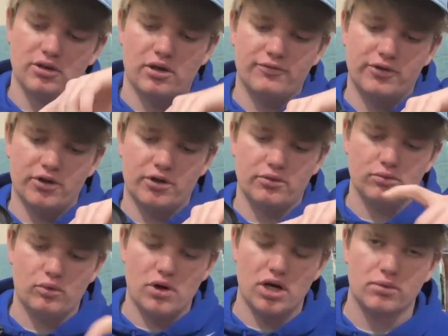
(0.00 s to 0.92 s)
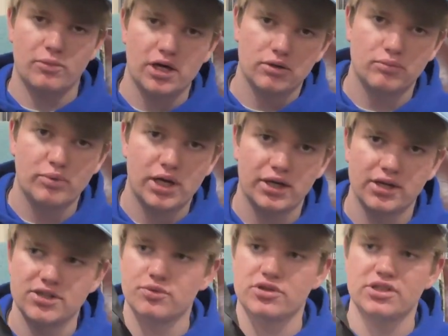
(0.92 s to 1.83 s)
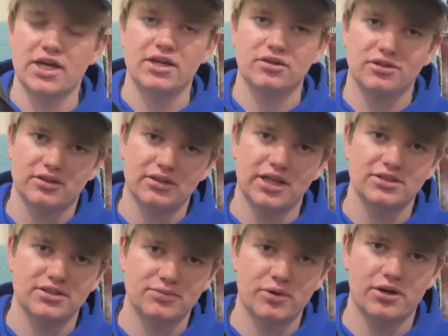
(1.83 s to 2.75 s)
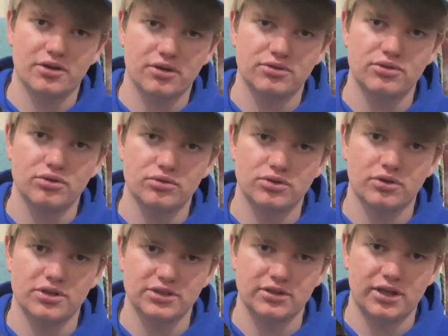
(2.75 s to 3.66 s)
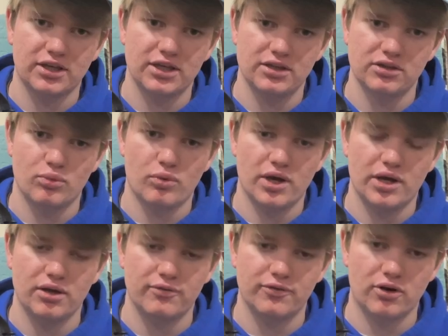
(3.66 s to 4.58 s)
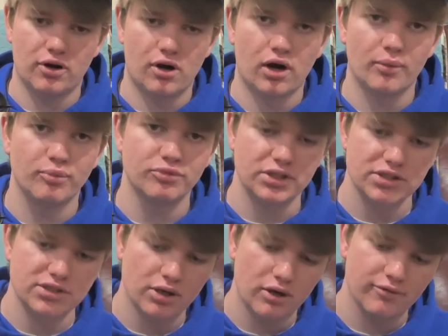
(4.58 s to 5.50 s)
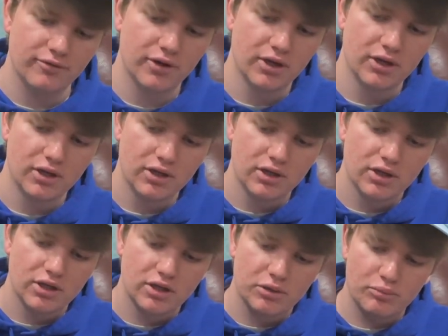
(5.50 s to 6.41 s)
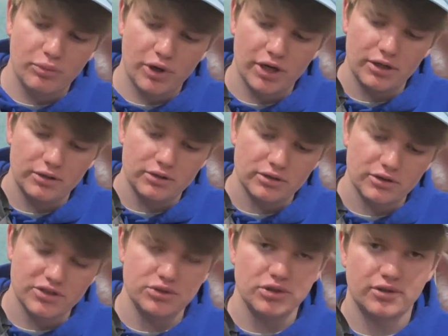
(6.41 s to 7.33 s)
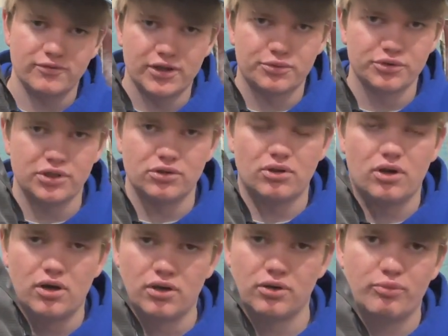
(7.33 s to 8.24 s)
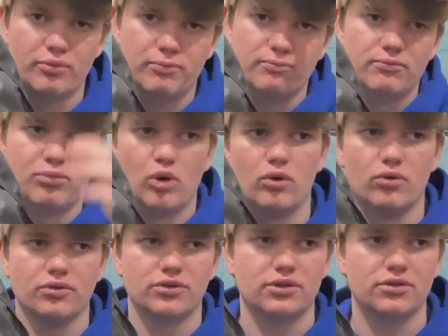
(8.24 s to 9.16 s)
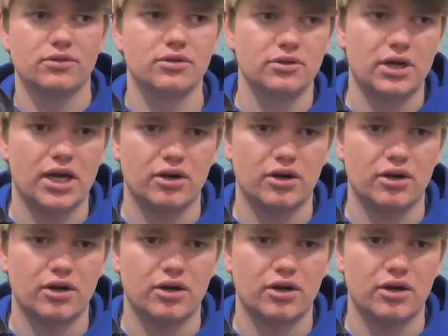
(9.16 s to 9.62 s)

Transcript: of your water bottle pockets, which that's probably good too, so it doesn't like get in the way of your arms and stuff. But unless you have like really long poles, I